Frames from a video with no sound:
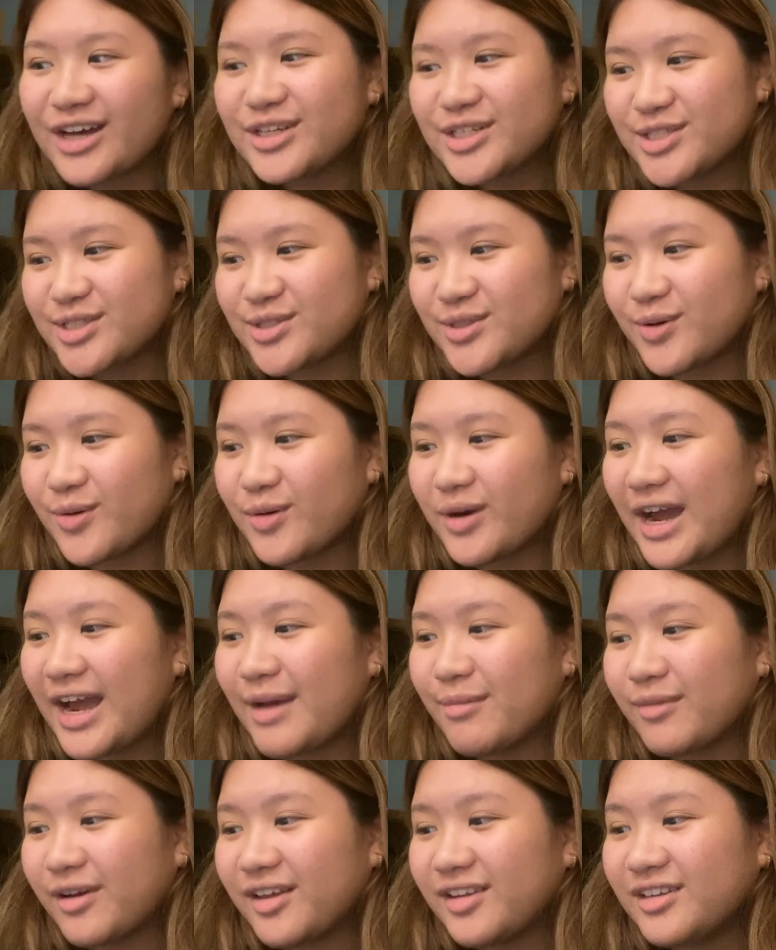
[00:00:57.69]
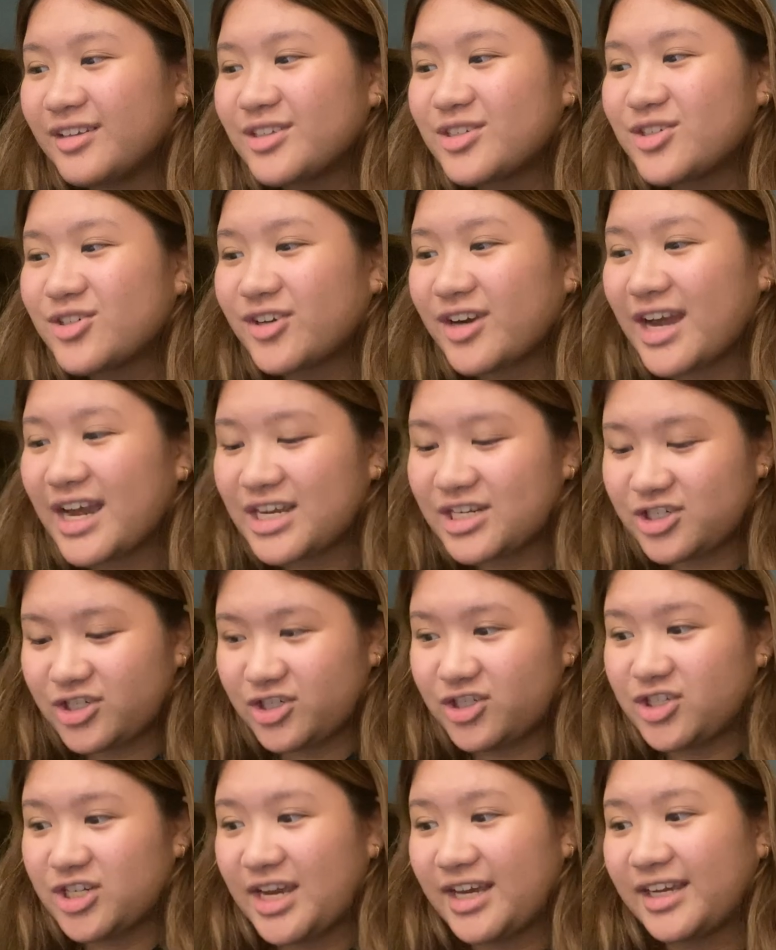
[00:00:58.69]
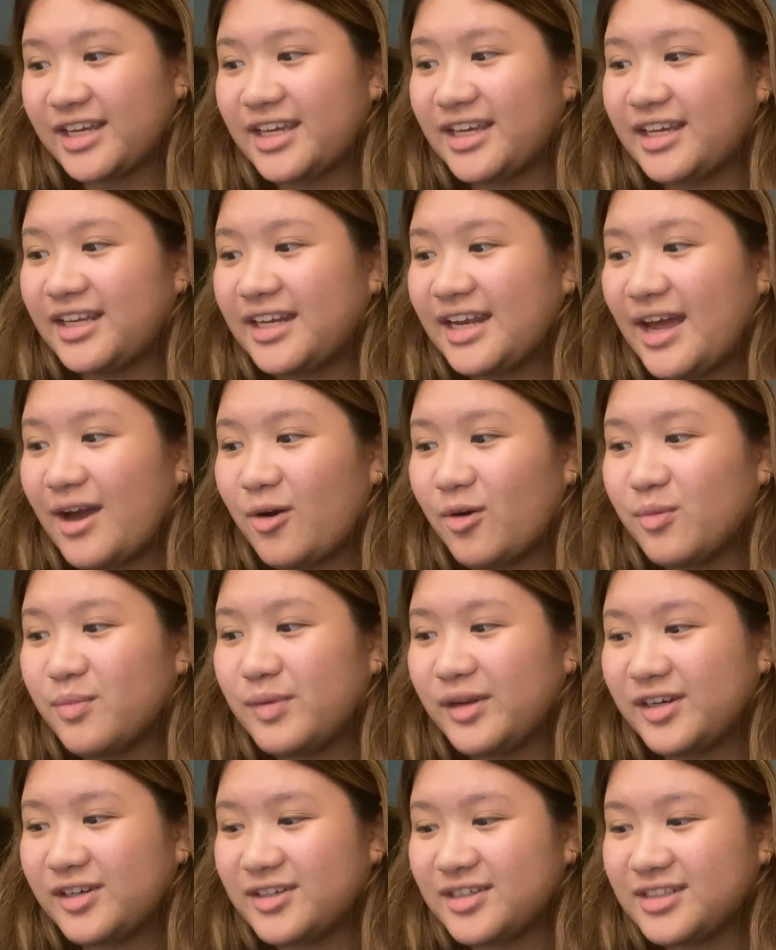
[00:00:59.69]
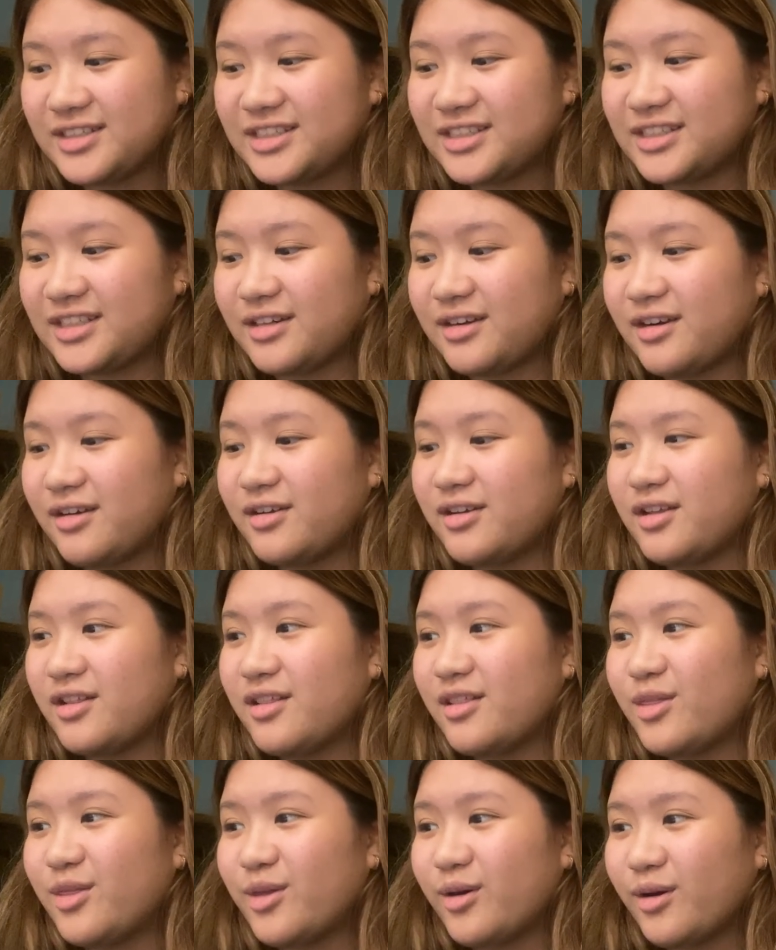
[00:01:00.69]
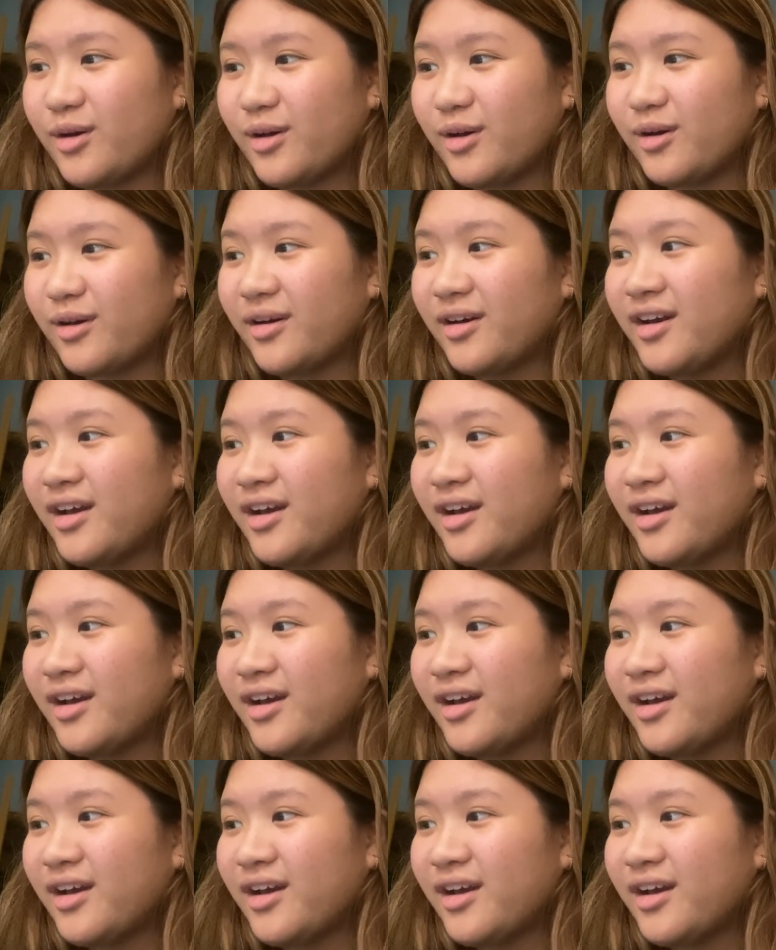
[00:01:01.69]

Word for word: So I'm gonna try checking now because the